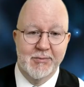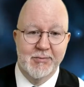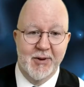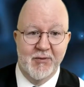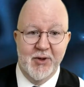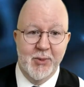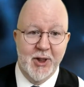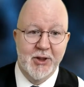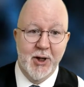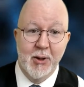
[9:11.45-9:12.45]
very much
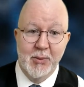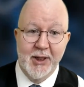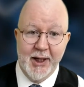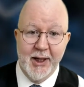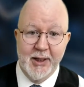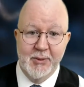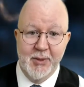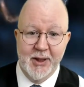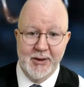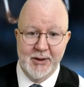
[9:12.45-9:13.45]
complicated
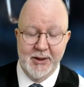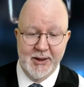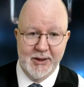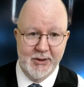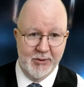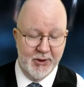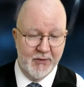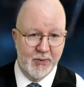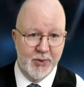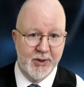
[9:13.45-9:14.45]
mental history of a
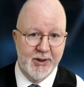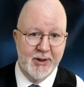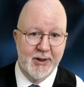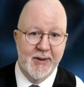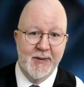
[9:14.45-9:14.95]
person.